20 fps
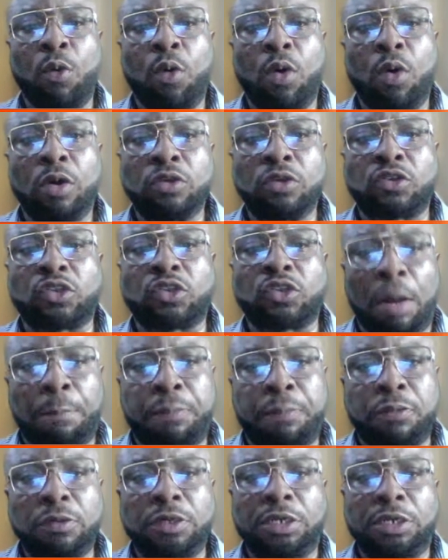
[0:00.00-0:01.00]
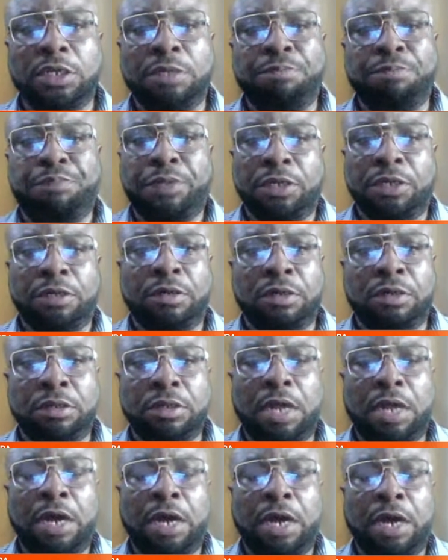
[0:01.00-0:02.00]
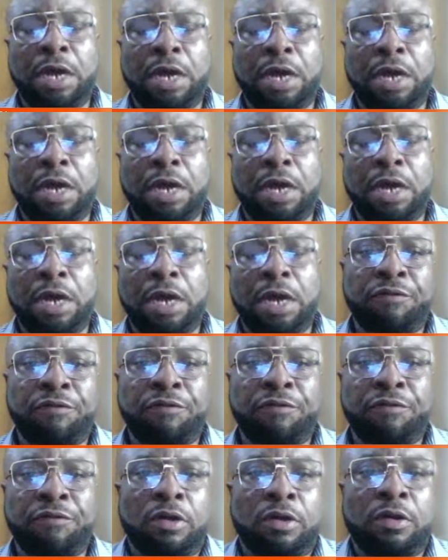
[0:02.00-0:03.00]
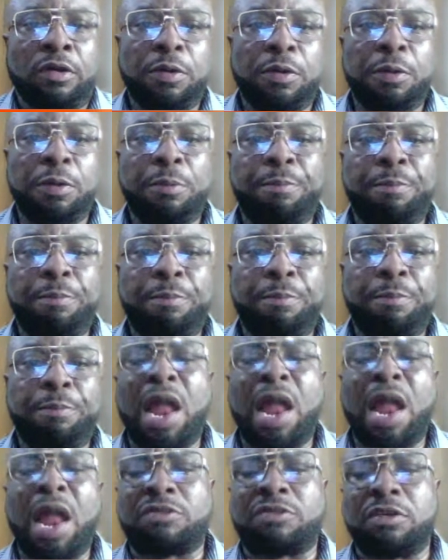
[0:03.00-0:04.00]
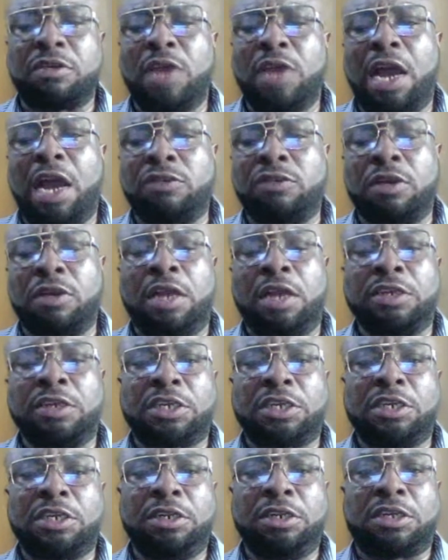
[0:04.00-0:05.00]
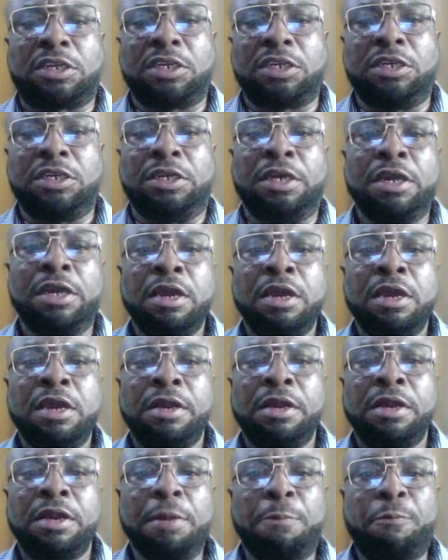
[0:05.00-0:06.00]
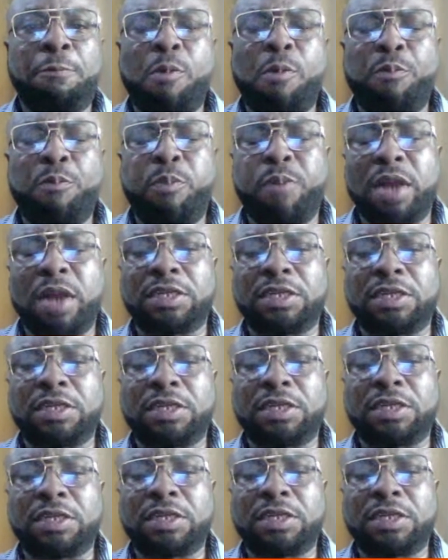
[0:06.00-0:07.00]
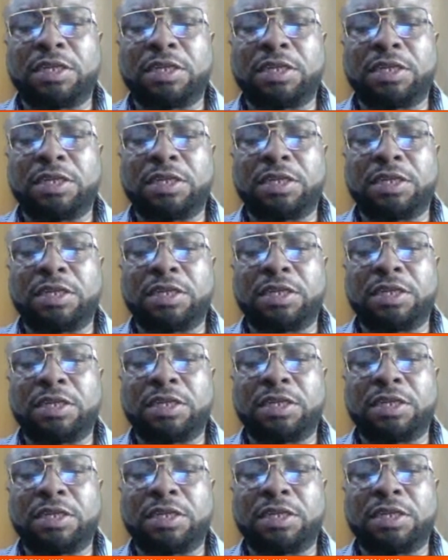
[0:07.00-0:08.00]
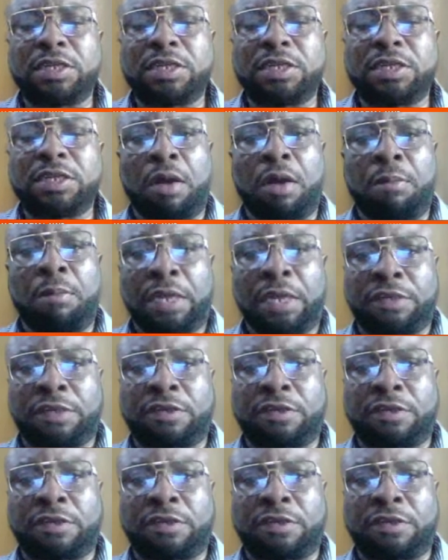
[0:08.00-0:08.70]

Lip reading: stop the bill and all the rest of it all. But as you can see, the president did not only use diplomacy,